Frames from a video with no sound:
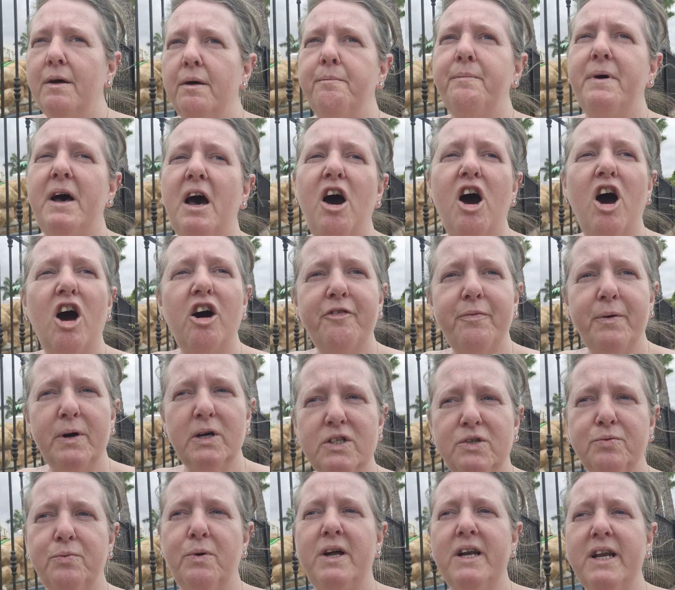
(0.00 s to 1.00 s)
About half
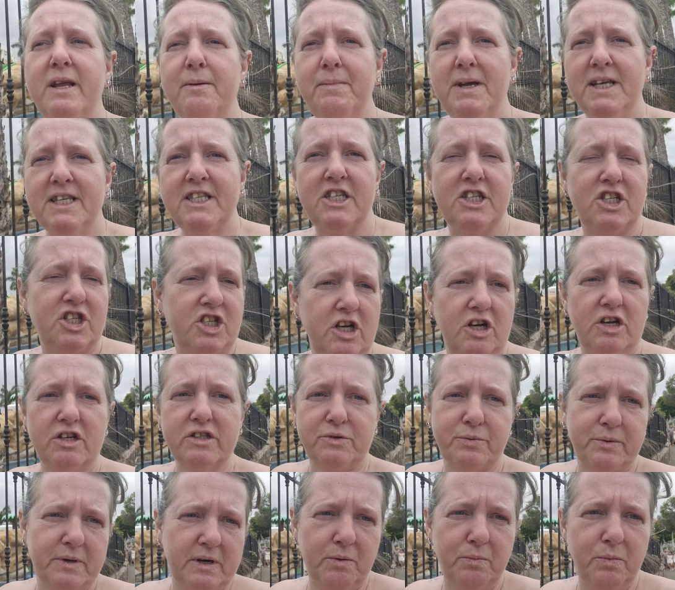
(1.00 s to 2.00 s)
past one he messaged and
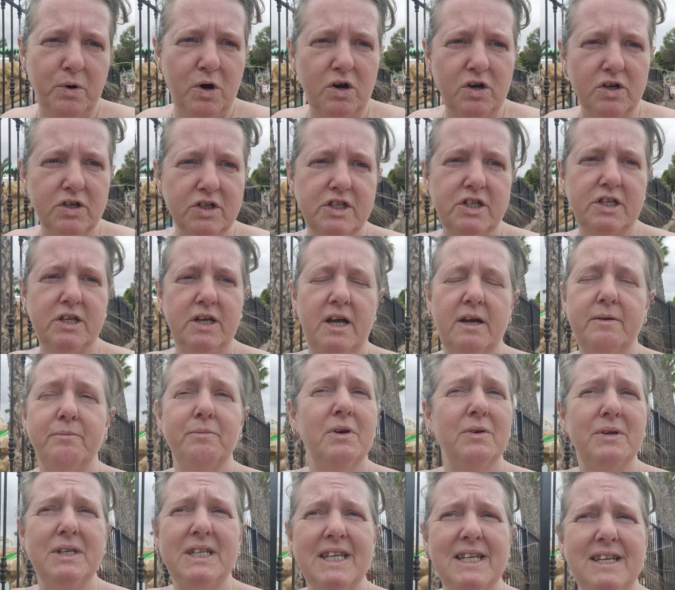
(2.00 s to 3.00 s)
asked where I was. Um,
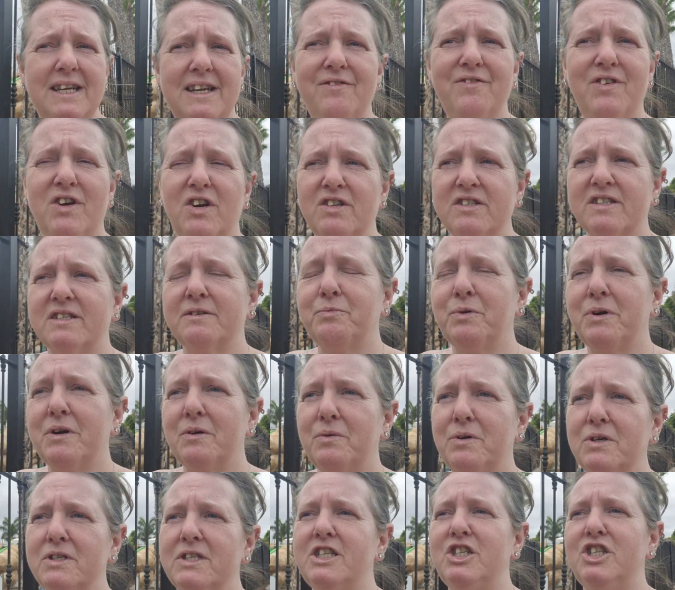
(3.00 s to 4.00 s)
no, he didn't even ask where
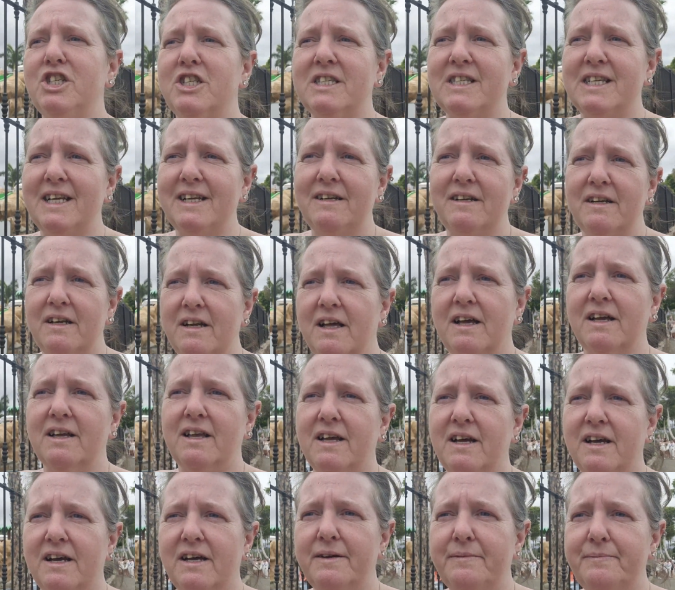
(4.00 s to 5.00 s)
I was, he just sent
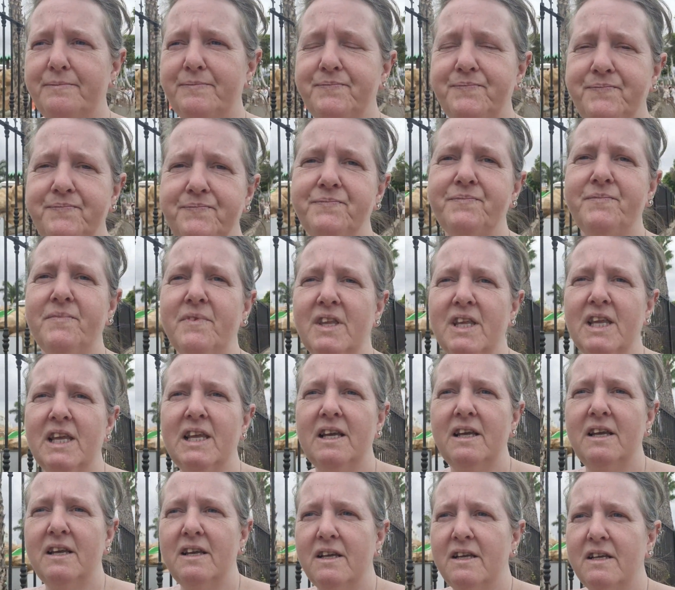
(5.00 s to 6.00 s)
like um,
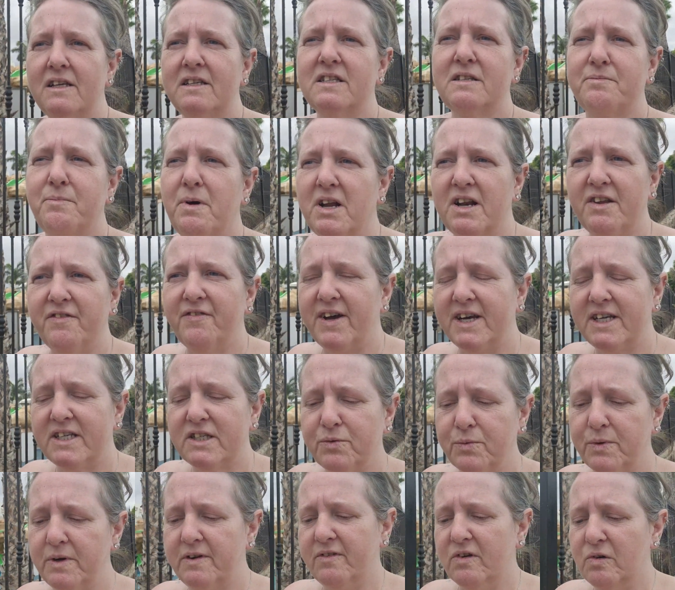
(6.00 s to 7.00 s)
smiley
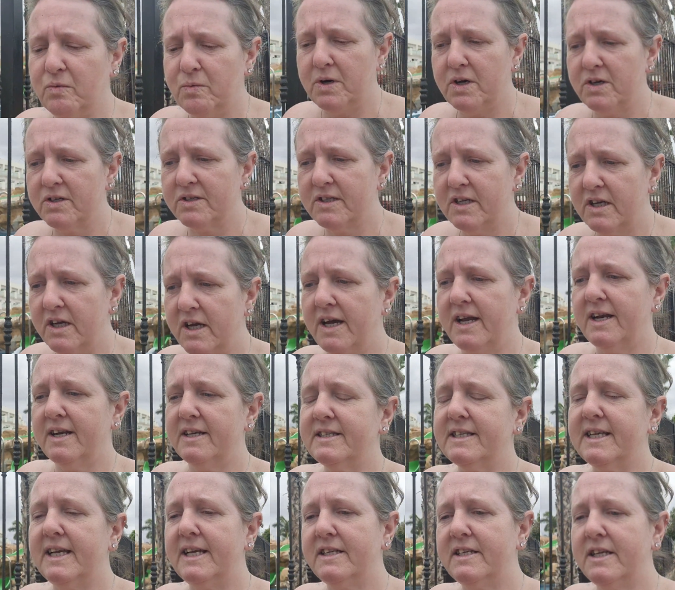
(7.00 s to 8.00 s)
face wherever it was and I
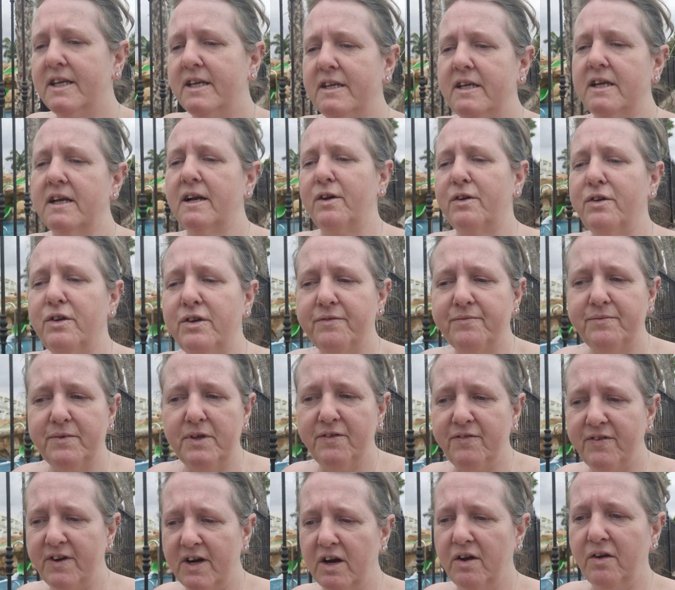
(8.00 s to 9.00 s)
said you know you,
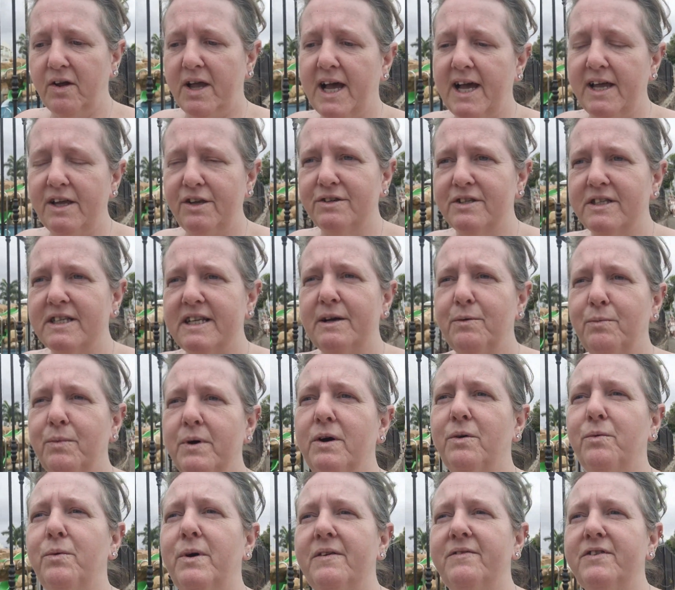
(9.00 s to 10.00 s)
you feeling okay you slept
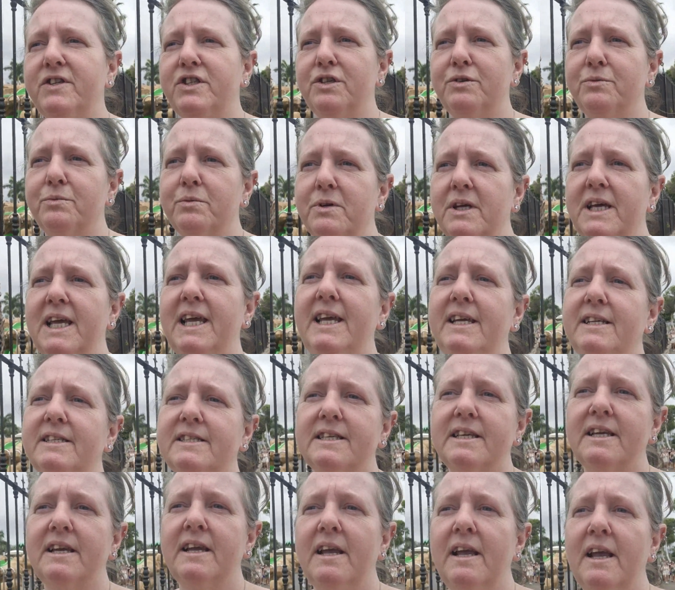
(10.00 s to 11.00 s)
well whatever do you want to
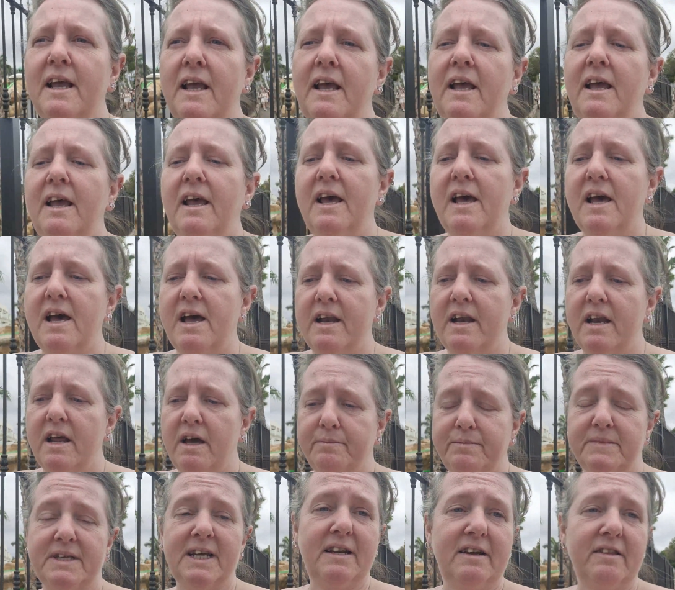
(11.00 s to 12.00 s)
eat and
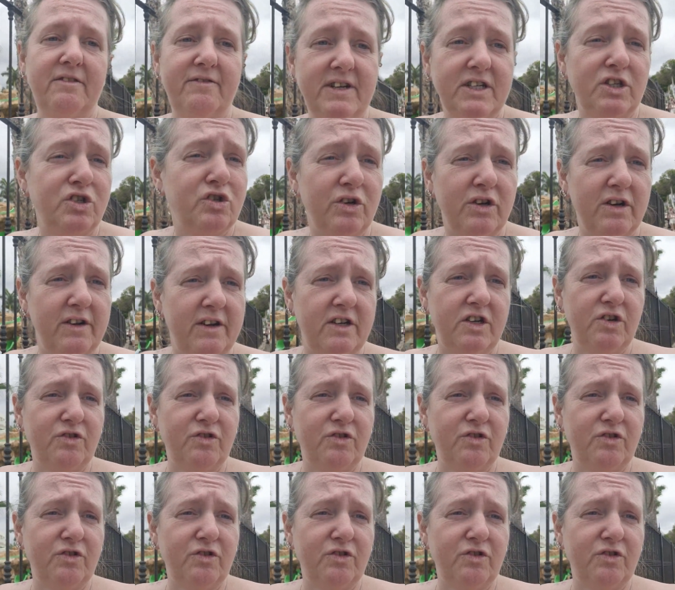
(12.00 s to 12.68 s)
I'm down in the restaurant I'd